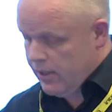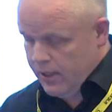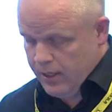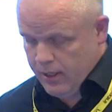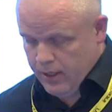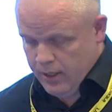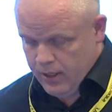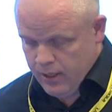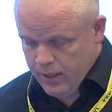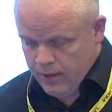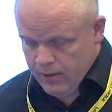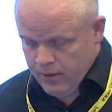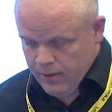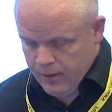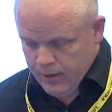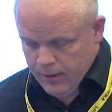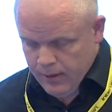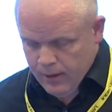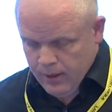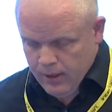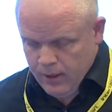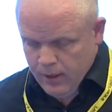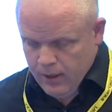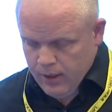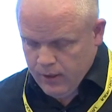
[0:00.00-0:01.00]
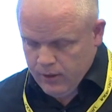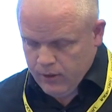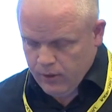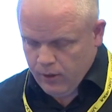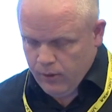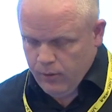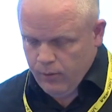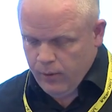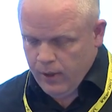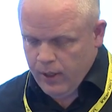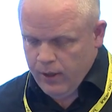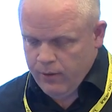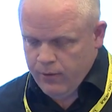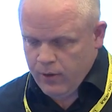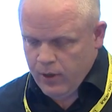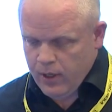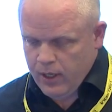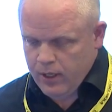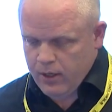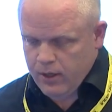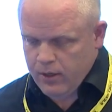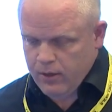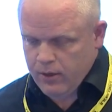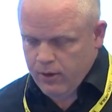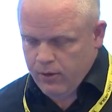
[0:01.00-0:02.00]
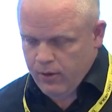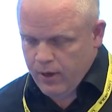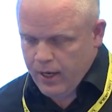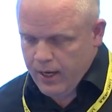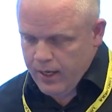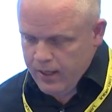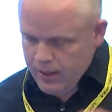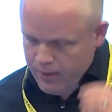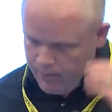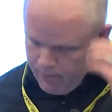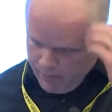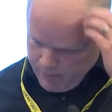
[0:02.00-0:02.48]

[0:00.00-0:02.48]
there you go. So whenever I create